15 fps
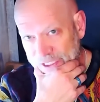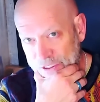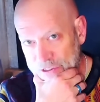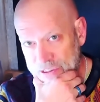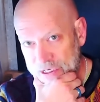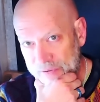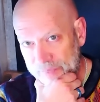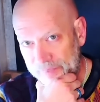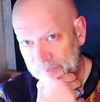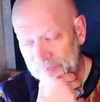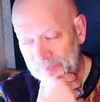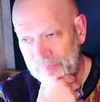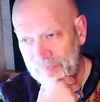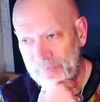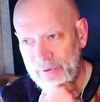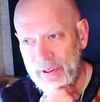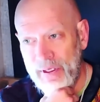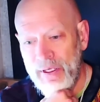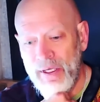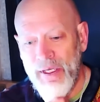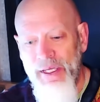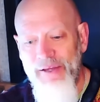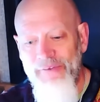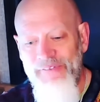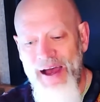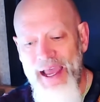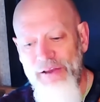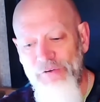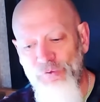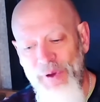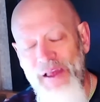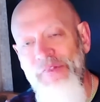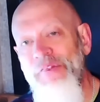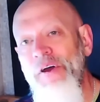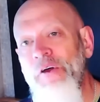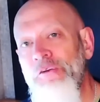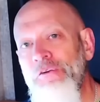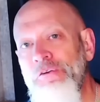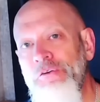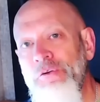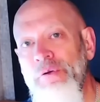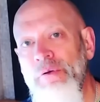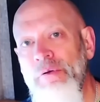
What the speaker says: years ago, if I had read this,